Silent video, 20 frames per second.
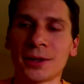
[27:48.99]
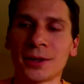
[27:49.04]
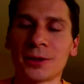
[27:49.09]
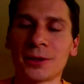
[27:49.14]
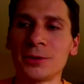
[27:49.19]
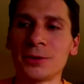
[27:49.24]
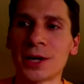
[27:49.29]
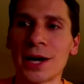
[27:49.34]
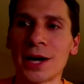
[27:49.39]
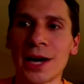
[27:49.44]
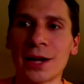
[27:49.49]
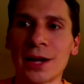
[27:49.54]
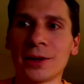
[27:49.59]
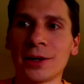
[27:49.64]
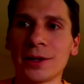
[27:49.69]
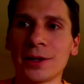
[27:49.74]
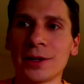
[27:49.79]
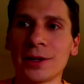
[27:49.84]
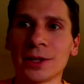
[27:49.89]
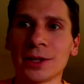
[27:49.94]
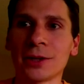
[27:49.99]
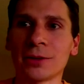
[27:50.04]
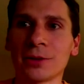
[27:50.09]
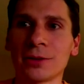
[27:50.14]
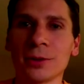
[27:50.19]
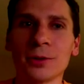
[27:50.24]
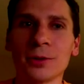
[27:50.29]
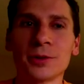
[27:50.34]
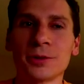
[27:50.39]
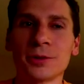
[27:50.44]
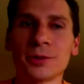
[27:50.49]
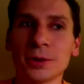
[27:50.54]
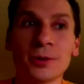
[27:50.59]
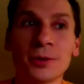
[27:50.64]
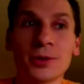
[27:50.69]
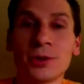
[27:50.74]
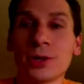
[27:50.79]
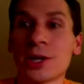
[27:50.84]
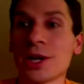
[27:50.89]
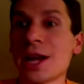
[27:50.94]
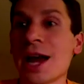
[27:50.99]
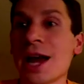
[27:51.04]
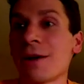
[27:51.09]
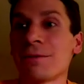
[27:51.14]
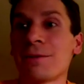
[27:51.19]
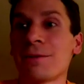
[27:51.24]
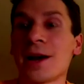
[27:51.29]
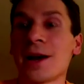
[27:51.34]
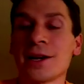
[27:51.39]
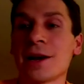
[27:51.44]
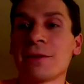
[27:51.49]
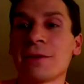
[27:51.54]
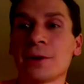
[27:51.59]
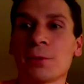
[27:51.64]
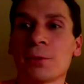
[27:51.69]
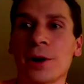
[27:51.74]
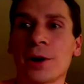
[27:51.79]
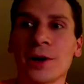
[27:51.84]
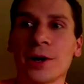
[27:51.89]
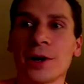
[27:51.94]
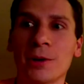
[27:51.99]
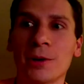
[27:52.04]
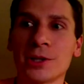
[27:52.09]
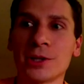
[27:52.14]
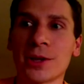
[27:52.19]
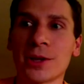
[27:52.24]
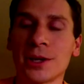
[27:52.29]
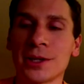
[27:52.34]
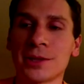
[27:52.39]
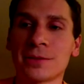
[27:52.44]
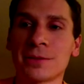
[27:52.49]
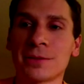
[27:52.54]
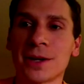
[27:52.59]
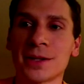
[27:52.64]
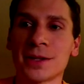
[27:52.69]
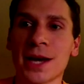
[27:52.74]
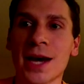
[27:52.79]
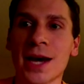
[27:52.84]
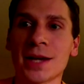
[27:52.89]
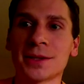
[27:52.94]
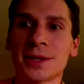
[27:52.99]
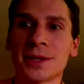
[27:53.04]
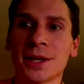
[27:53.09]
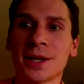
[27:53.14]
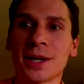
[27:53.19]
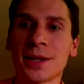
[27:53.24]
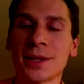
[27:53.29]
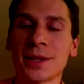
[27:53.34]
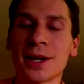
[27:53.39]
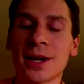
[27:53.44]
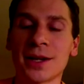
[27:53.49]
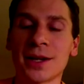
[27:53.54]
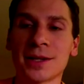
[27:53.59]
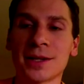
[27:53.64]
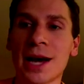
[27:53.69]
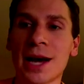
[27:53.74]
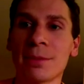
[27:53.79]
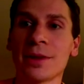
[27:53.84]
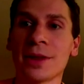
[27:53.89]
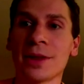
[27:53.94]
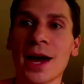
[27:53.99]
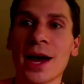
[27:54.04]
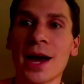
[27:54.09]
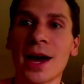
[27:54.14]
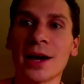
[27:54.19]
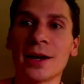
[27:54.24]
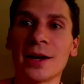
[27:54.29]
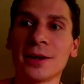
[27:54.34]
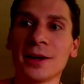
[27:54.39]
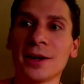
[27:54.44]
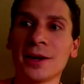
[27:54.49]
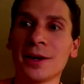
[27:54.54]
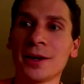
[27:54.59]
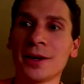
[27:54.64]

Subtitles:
Goose Island. Like those you can now find everywhere here, which I think is fantastic. And then on top of that,